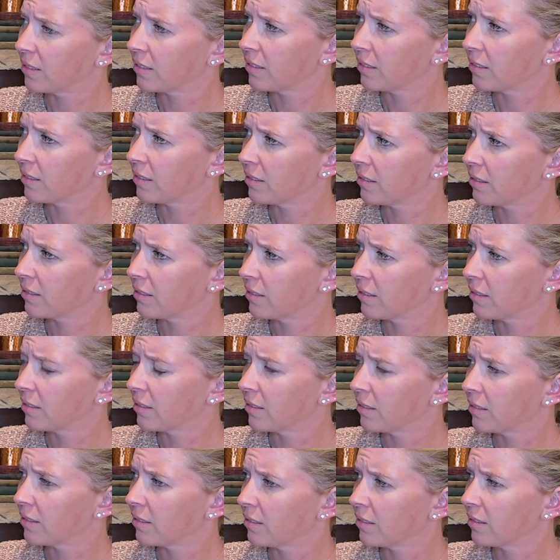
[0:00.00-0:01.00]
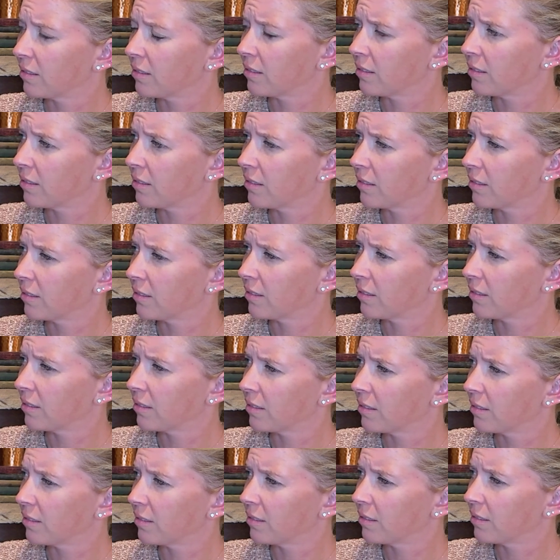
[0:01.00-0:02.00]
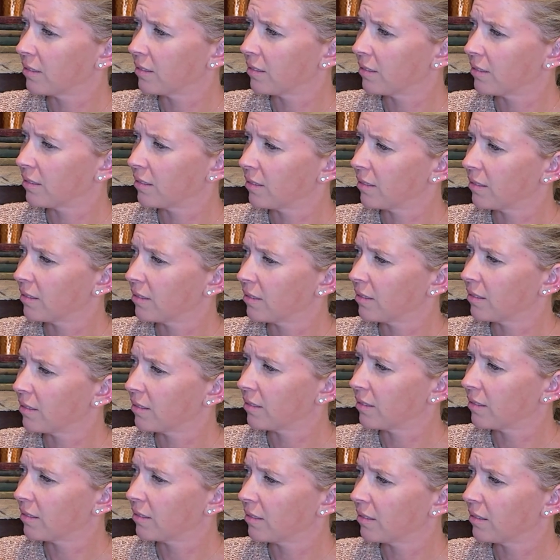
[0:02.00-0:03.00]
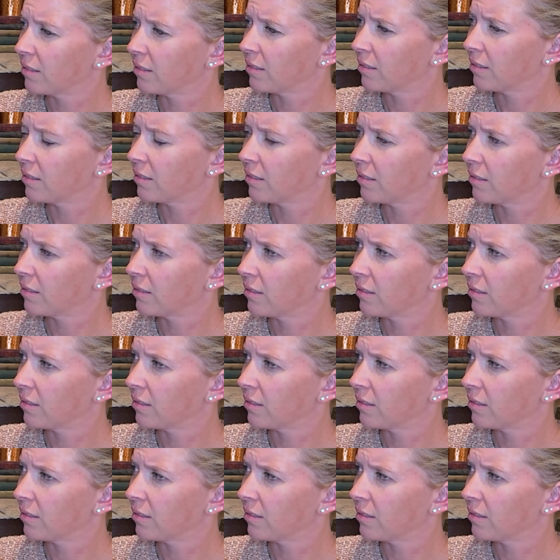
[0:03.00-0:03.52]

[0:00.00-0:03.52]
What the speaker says: [no speech]